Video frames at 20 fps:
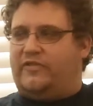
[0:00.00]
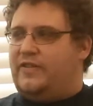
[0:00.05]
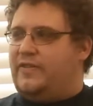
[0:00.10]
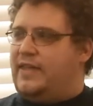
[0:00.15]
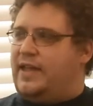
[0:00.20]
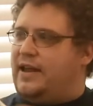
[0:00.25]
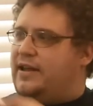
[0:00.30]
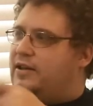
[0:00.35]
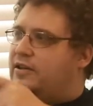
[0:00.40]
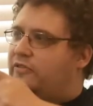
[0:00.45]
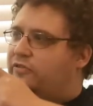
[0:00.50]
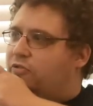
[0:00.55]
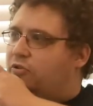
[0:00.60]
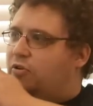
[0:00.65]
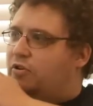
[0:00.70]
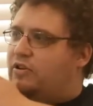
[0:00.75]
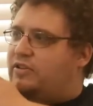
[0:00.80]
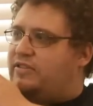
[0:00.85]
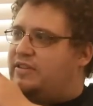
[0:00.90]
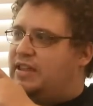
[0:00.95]
and then of
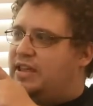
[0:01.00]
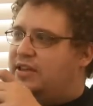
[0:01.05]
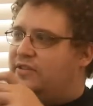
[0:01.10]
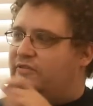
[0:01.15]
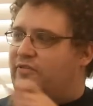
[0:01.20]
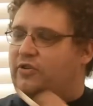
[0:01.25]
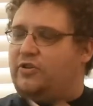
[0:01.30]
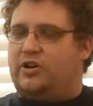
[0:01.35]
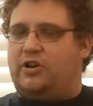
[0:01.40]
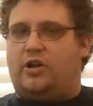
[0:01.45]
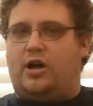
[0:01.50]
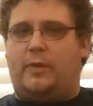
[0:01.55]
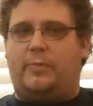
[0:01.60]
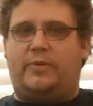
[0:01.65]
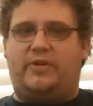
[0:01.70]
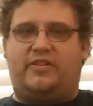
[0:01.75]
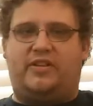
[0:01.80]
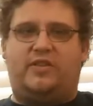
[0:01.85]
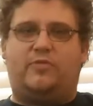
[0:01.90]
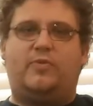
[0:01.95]
course the inverted
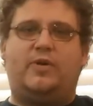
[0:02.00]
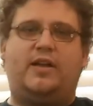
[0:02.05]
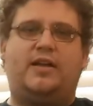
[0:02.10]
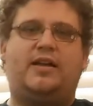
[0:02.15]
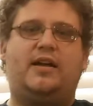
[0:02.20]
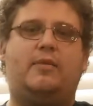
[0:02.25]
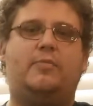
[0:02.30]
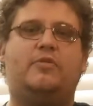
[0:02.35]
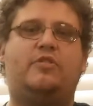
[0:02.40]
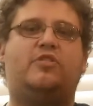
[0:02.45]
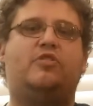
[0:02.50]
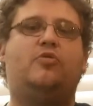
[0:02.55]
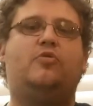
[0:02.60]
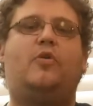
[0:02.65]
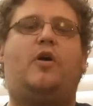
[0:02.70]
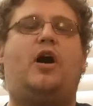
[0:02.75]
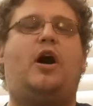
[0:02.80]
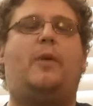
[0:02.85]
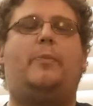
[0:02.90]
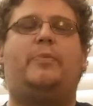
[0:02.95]
opposites when it comes
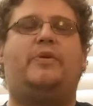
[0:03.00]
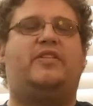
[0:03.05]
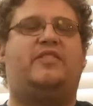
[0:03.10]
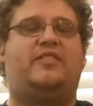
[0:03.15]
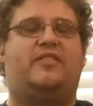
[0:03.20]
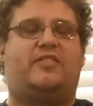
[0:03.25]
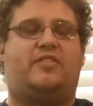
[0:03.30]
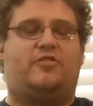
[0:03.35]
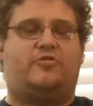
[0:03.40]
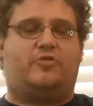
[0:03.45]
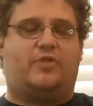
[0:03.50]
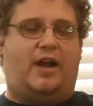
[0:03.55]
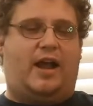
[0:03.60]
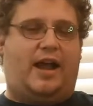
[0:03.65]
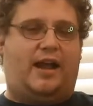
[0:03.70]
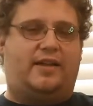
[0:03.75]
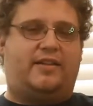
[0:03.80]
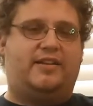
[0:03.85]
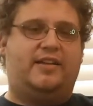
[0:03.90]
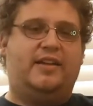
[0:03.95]
to opposites
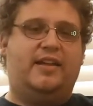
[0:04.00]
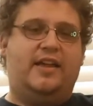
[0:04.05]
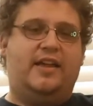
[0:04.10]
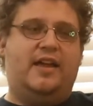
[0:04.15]
attract.